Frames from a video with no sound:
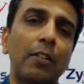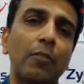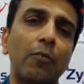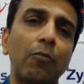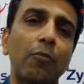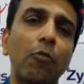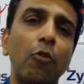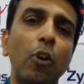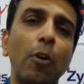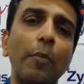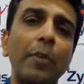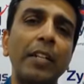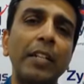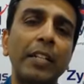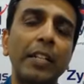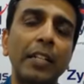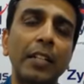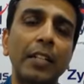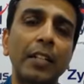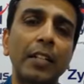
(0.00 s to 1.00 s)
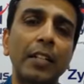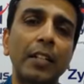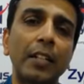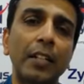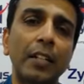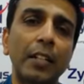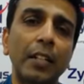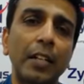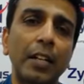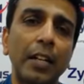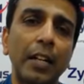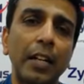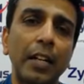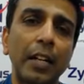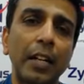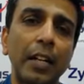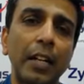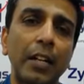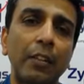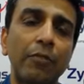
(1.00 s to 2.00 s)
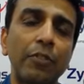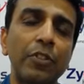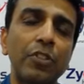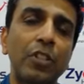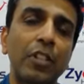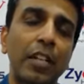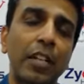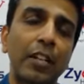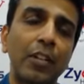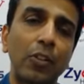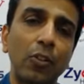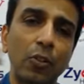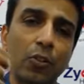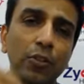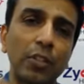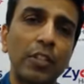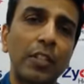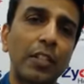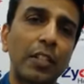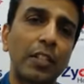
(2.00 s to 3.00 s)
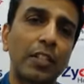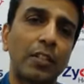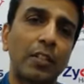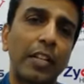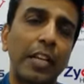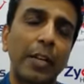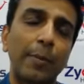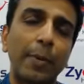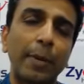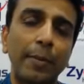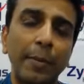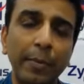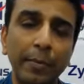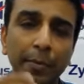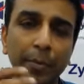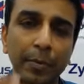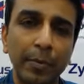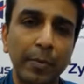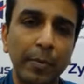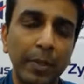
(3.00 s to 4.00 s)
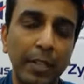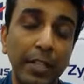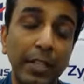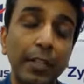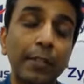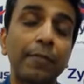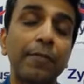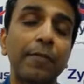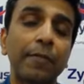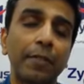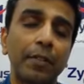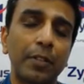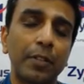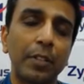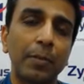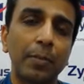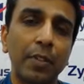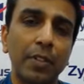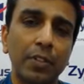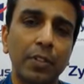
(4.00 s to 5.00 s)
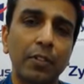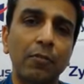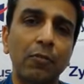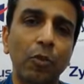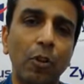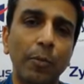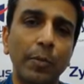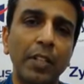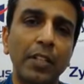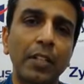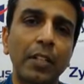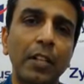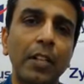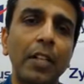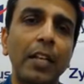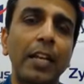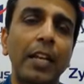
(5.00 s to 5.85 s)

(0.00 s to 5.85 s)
vomiting, which can goes in this air pipe if the person vomit,